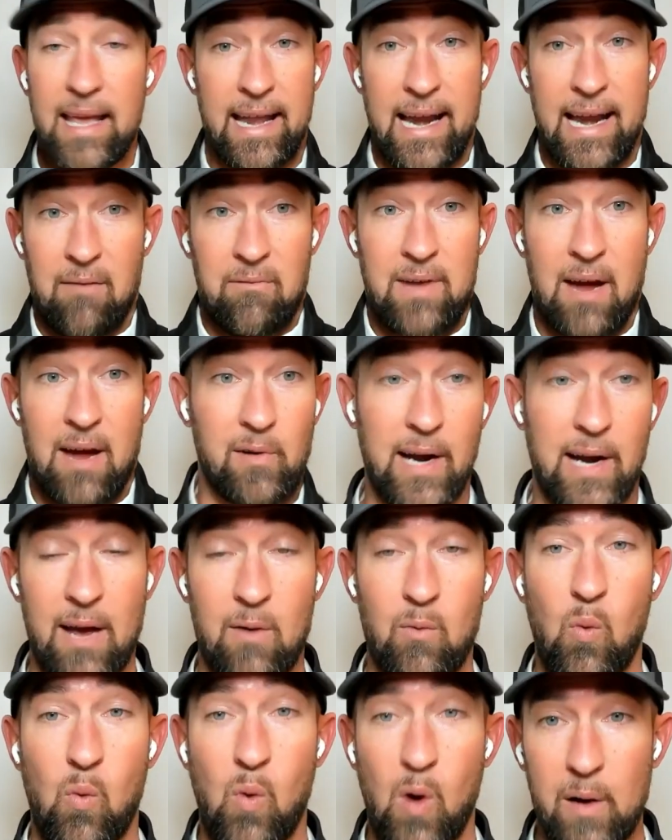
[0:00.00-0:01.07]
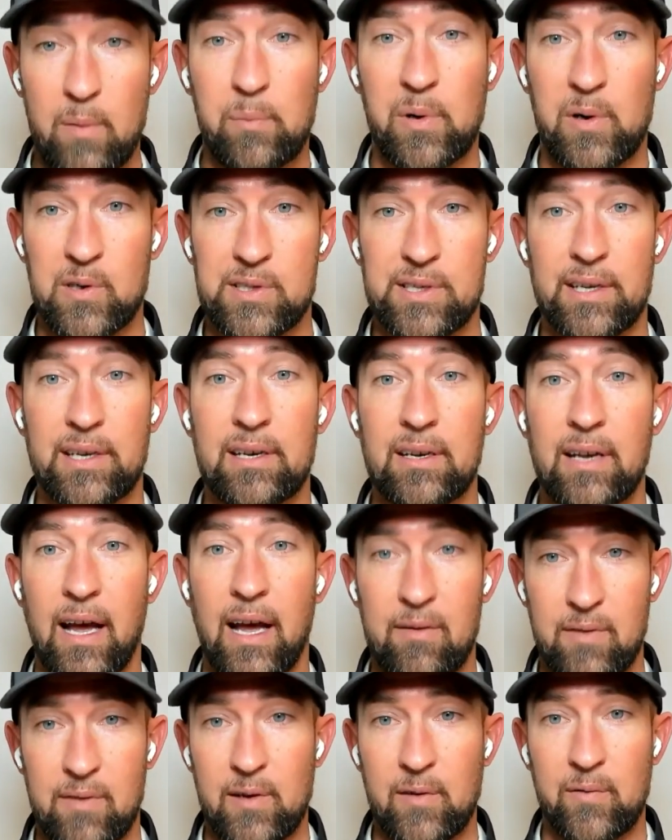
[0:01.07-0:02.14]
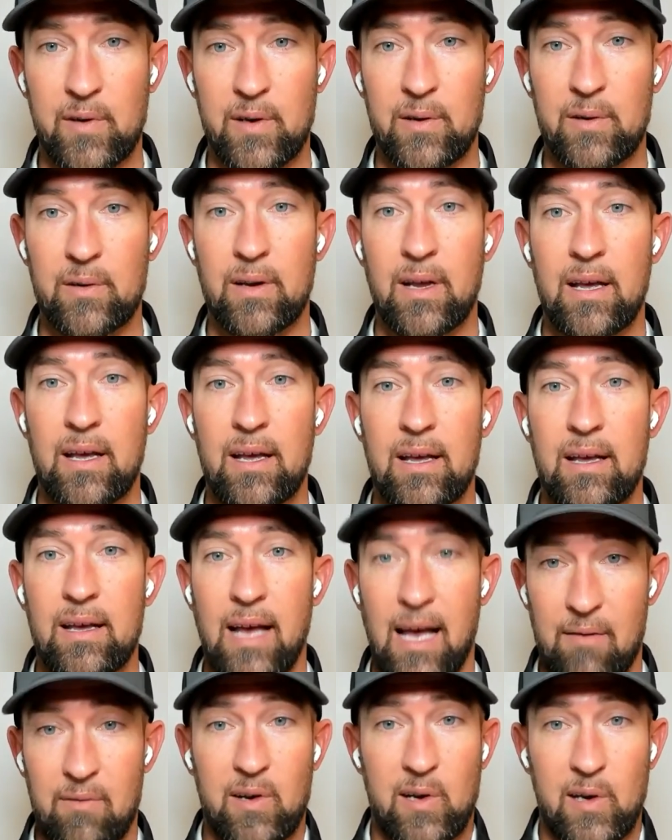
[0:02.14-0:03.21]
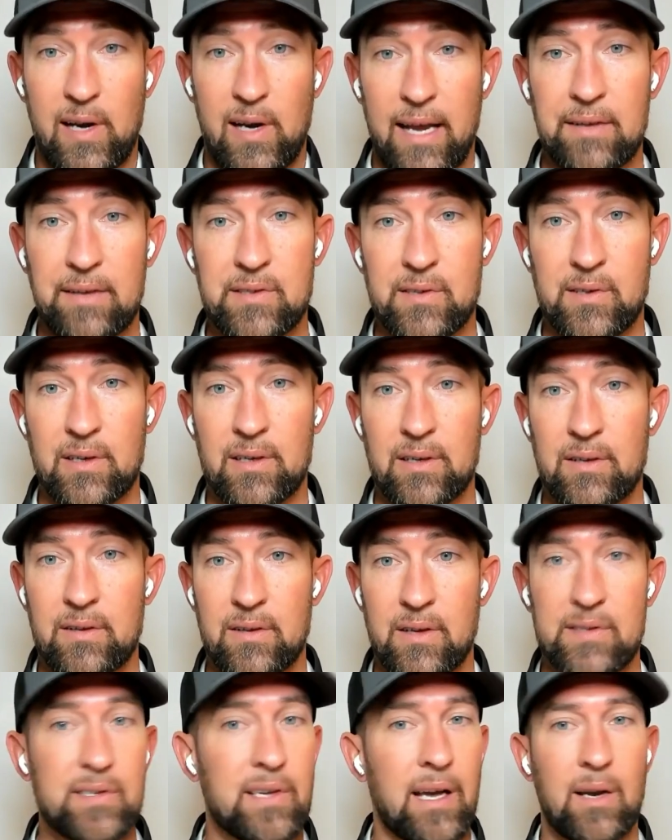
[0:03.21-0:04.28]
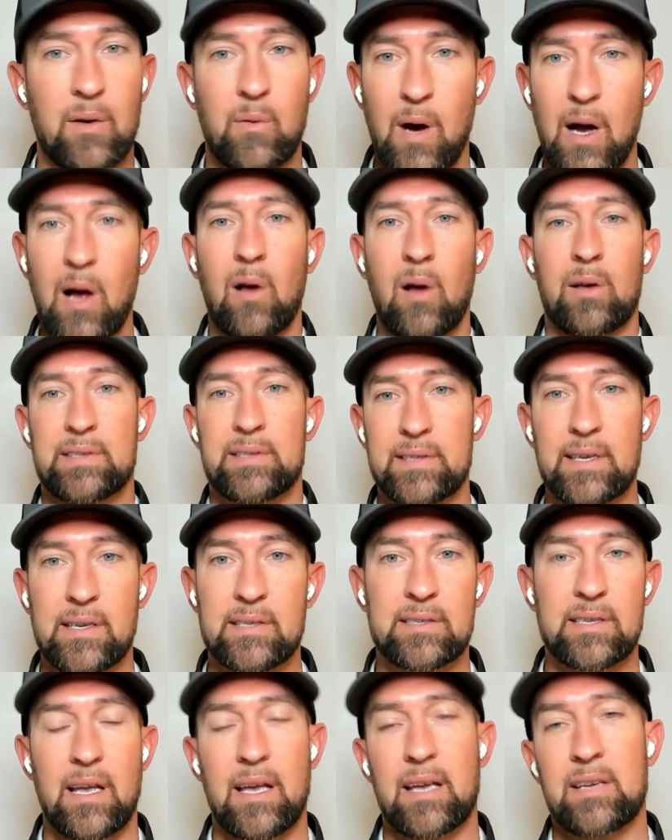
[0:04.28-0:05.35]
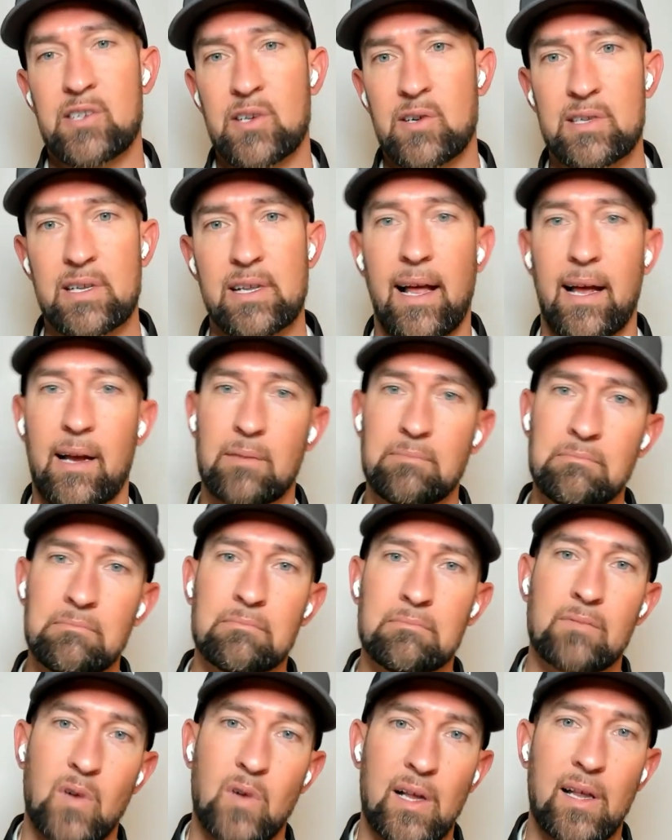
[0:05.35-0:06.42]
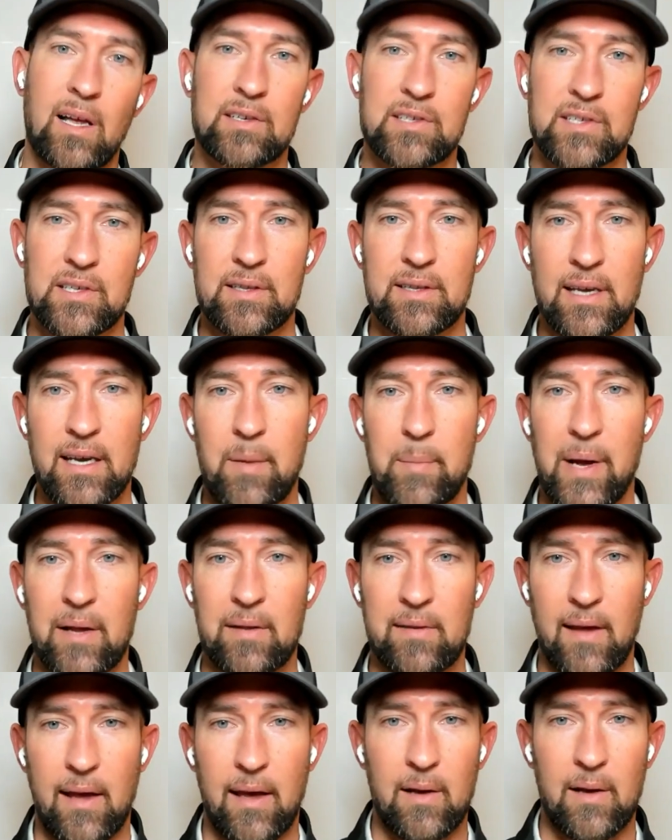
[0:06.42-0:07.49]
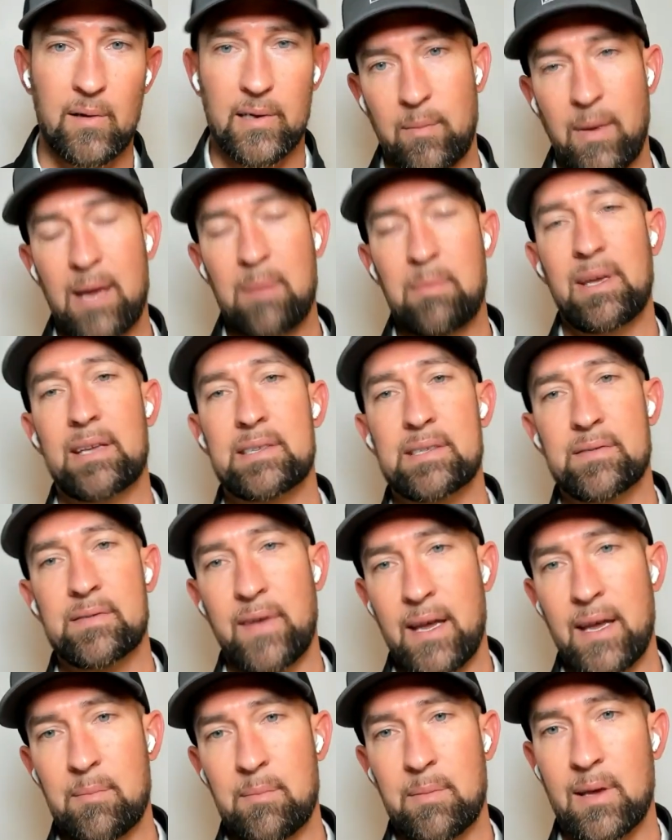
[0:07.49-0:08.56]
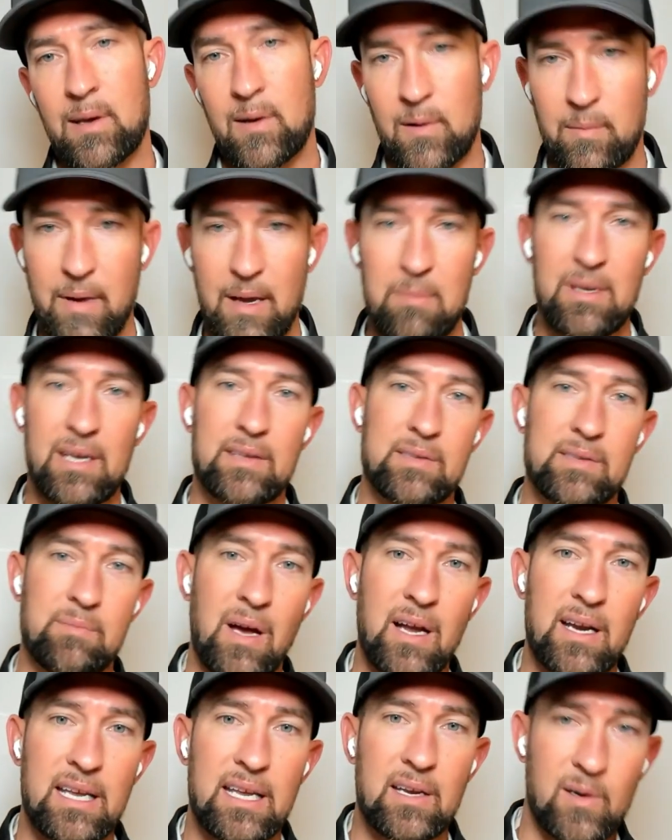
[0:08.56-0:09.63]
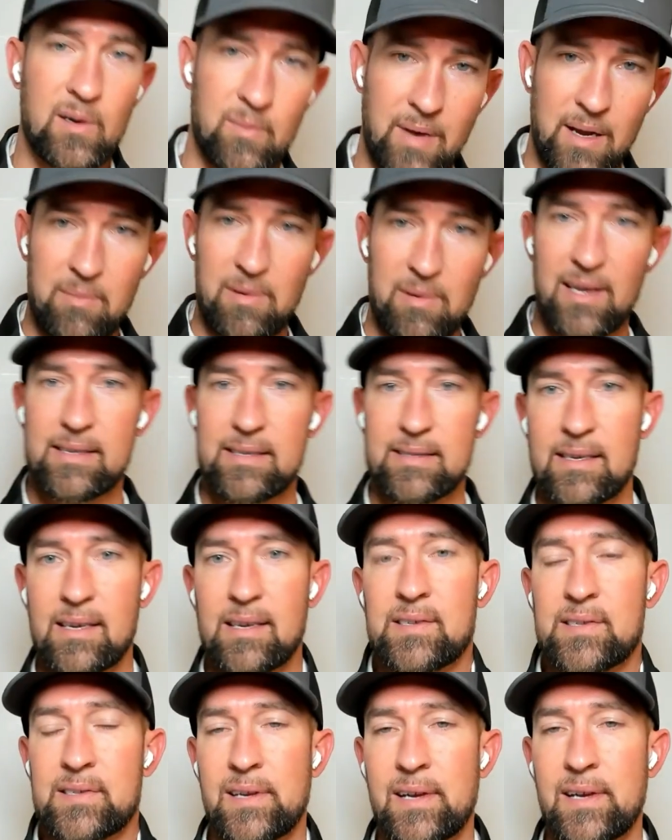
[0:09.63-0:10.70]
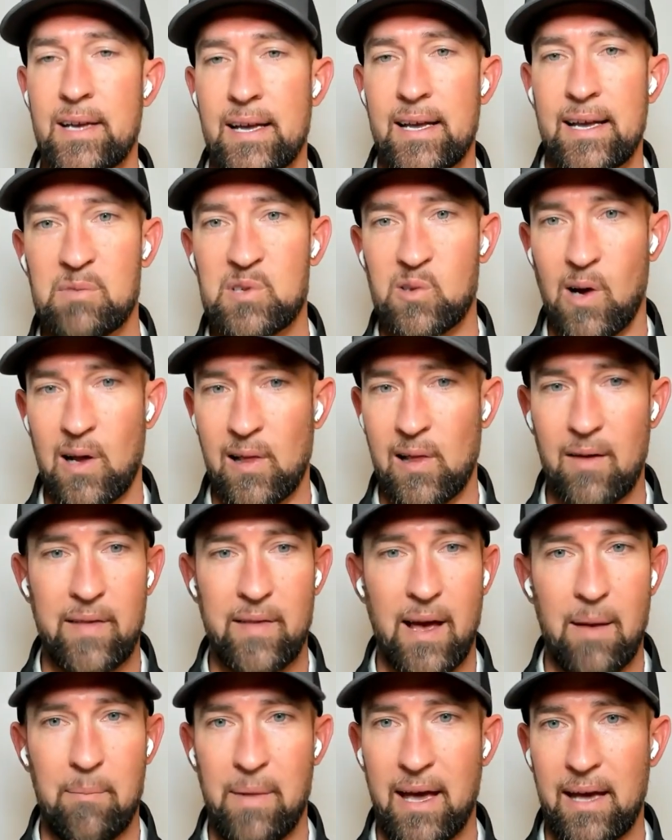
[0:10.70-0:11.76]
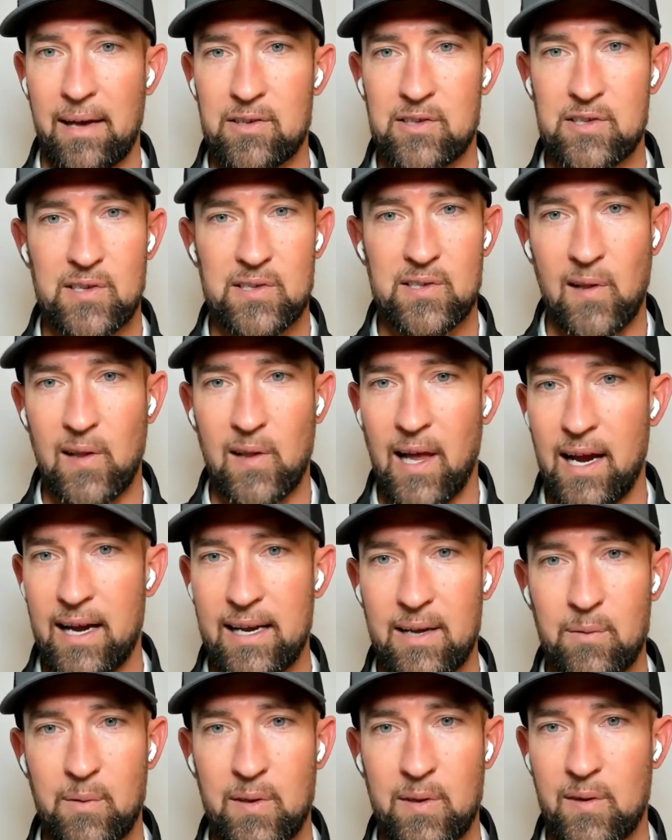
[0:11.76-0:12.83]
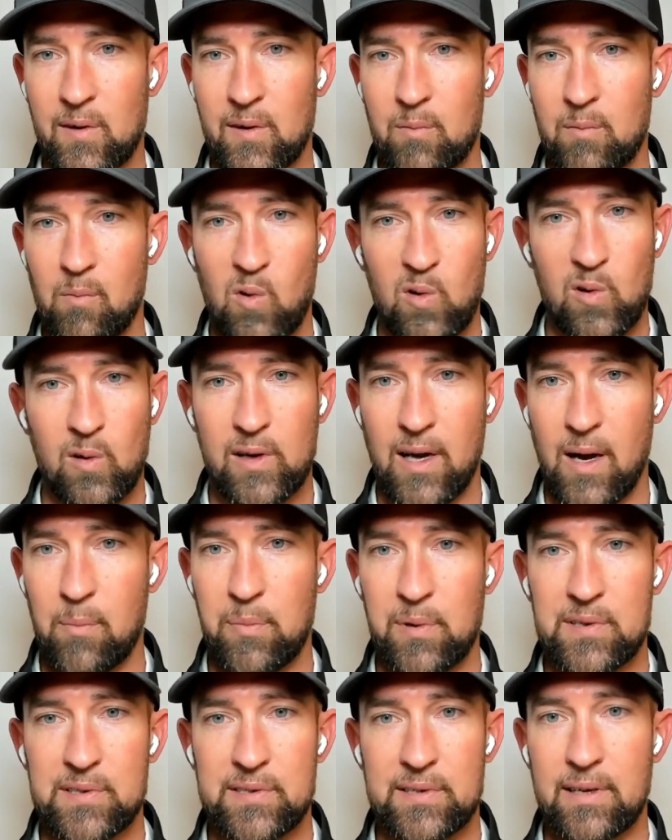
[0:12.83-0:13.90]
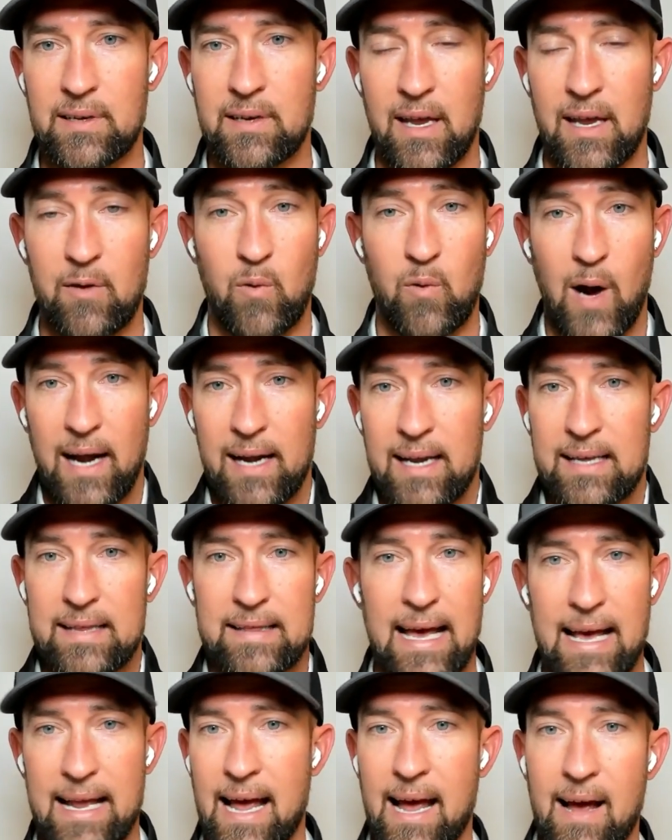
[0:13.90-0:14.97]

And I've never had one person I've interviewed have a good answer. It's like, well, it's this. It's usually like, well, I should think about that. Or maybe it's family, or maybe it's money, or maybe it's this. So I love that, man, is just aligning with your moral compass and writing that